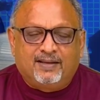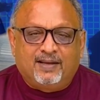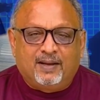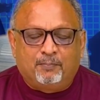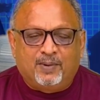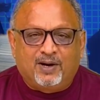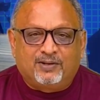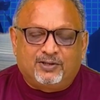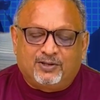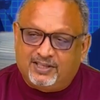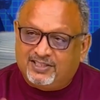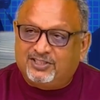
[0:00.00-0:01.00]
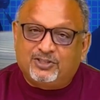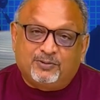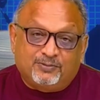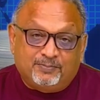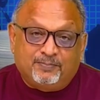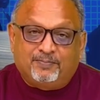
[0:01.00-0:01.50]
a parcel in
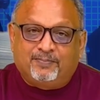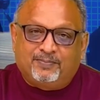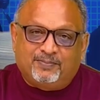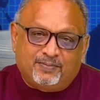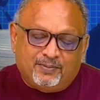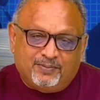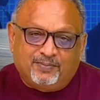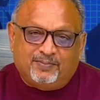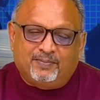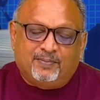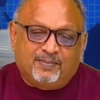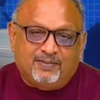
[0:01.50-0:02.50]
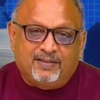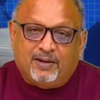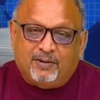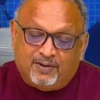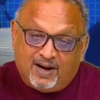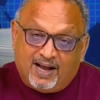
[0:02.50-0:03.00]
Egypt."
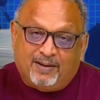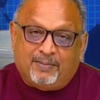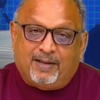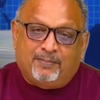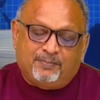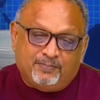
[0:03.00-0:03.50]
The vibe?